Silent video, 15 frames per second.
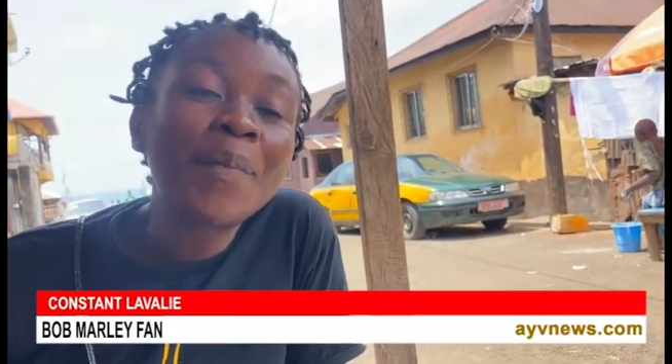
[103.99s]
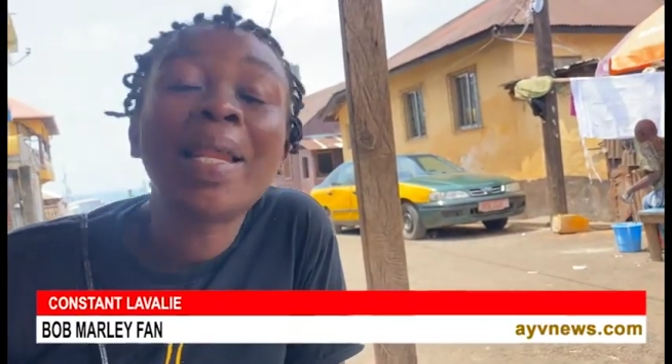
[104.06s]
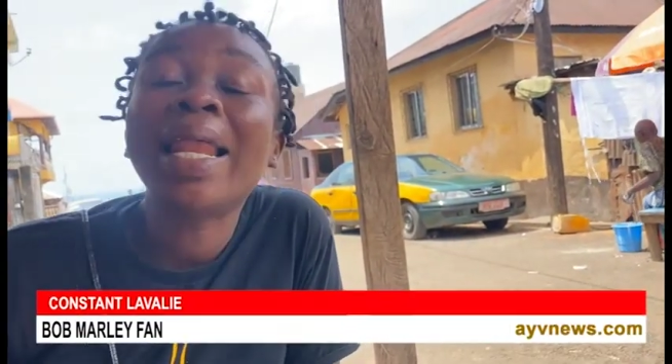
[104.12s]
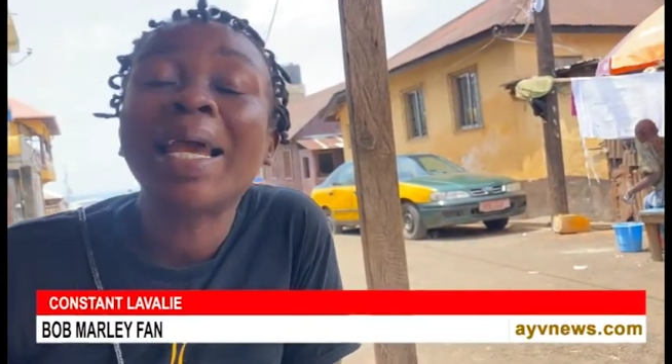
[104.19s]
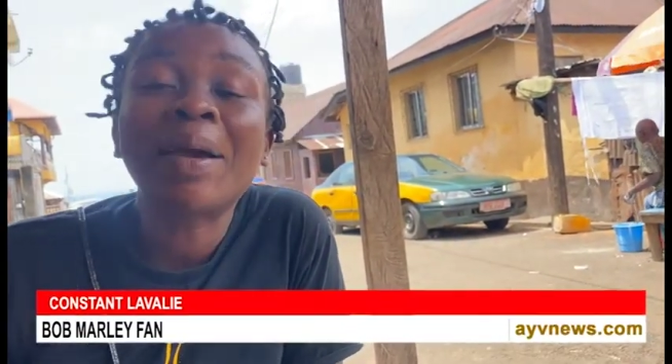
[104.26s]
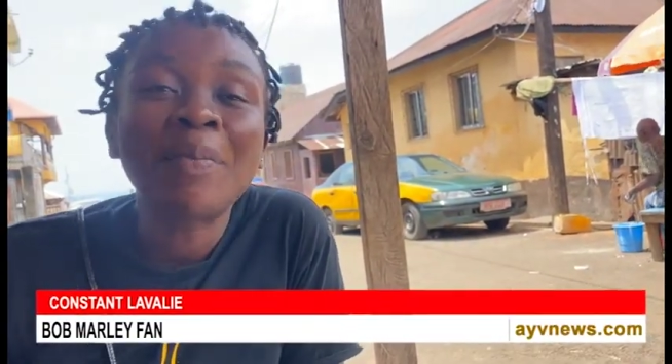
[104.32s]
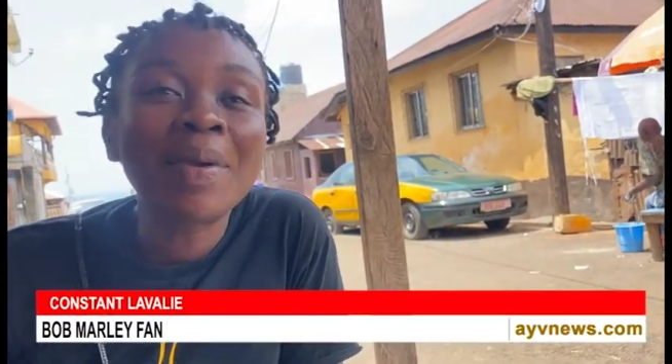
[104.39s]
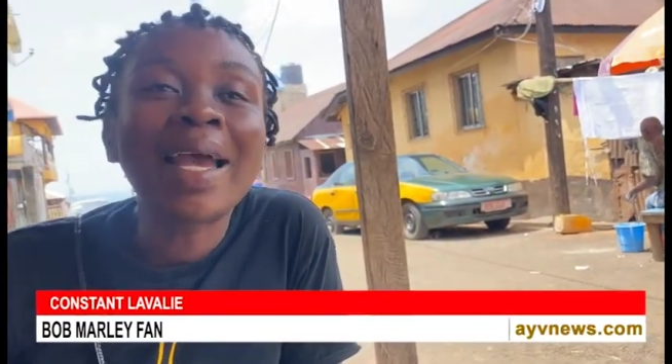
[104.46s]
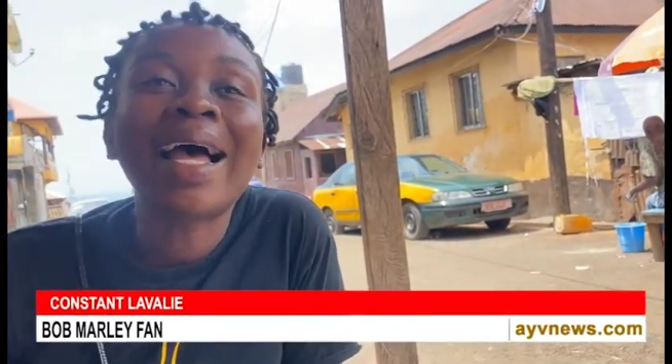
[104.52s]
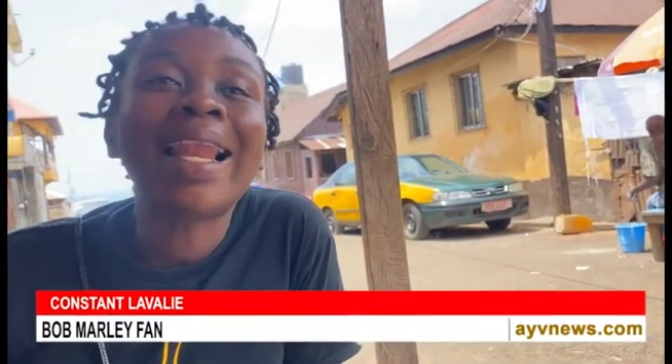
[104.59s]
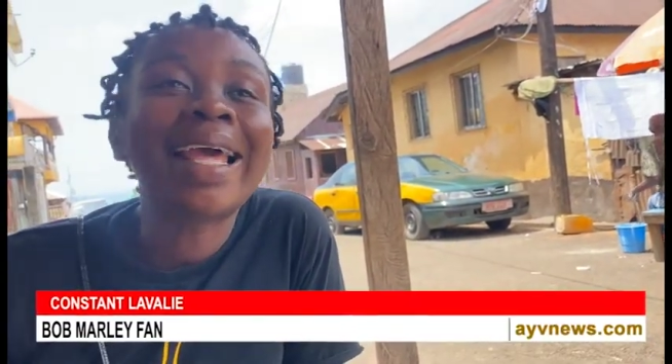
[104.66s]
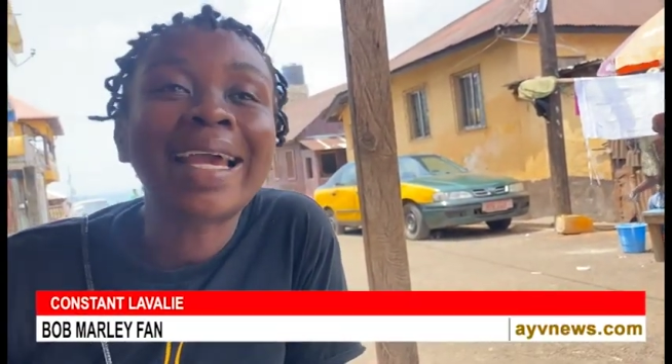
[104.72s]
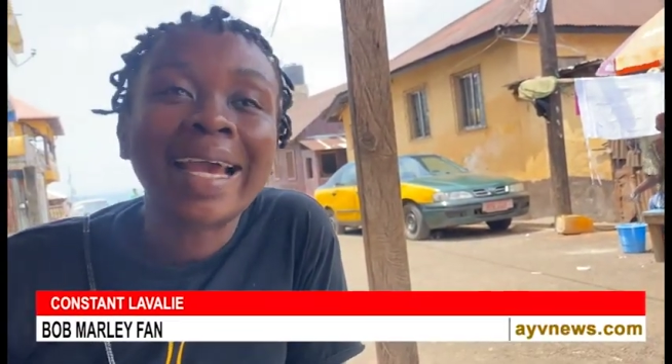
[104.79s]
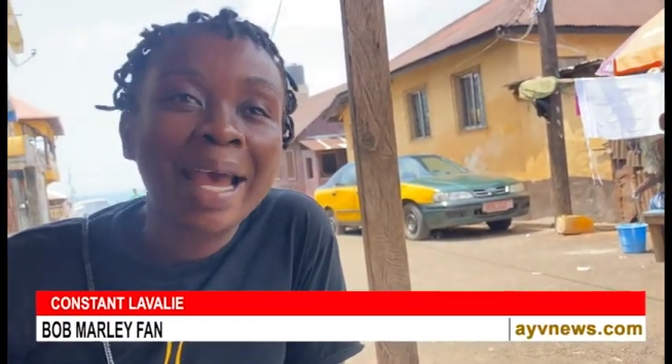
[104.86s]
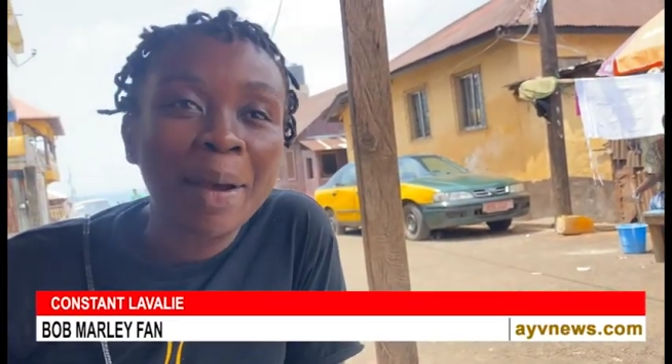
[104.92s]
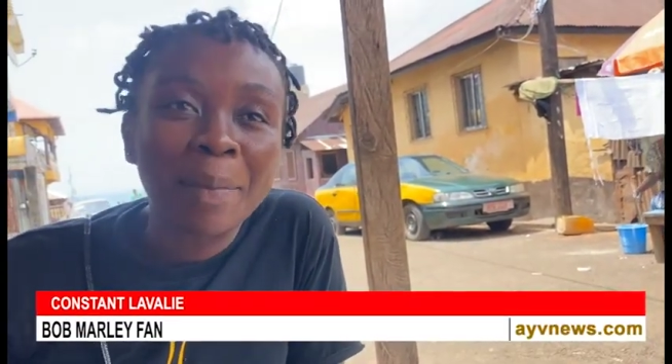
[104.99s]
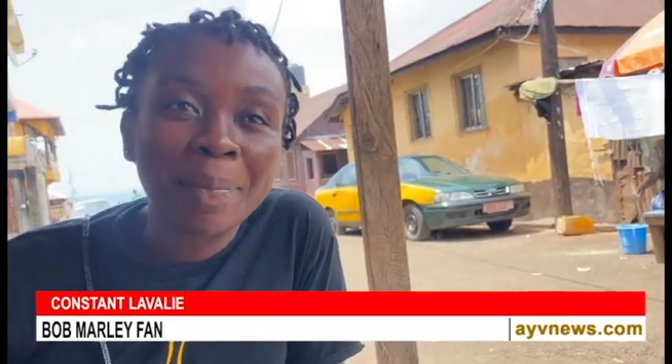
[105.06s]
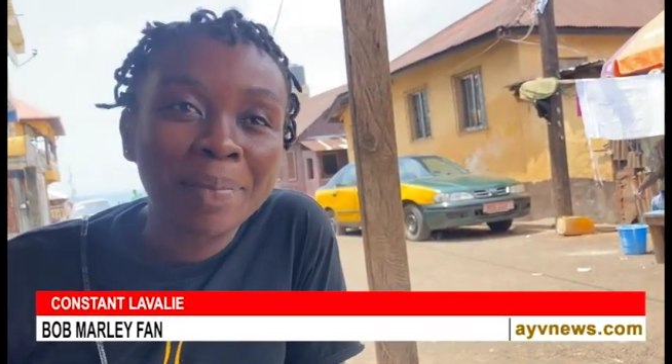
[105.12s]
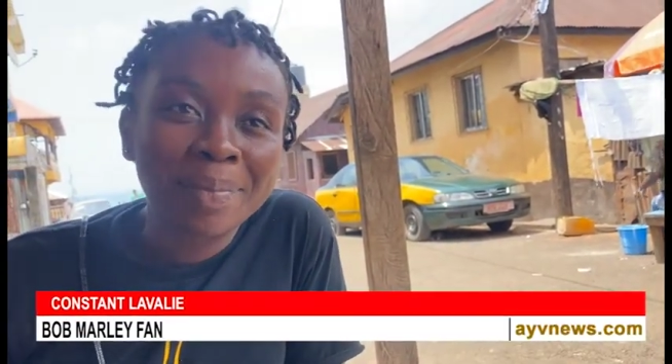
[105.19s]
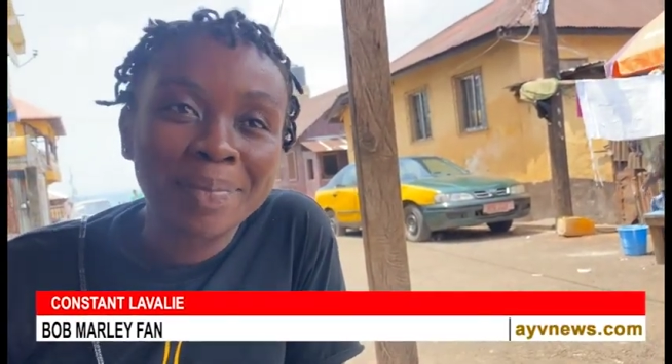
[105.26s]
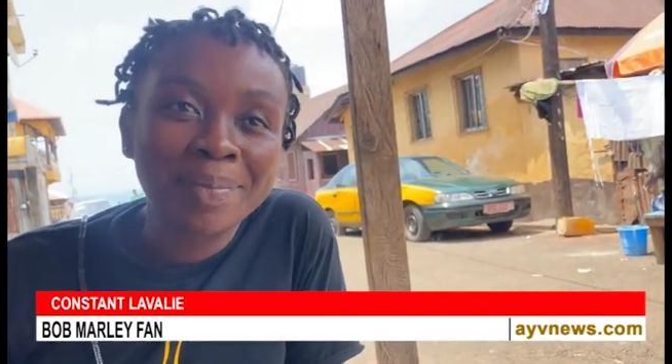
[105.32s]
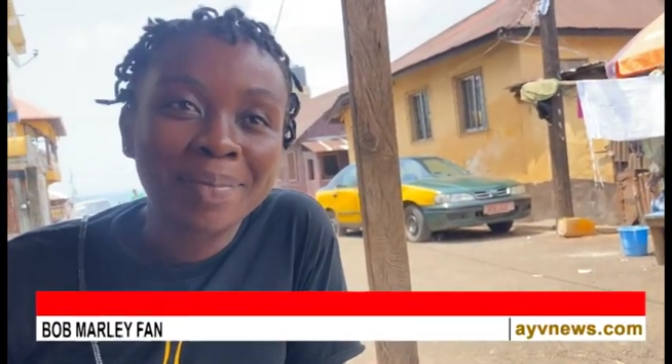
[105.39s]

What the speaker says: Me like me, I like him.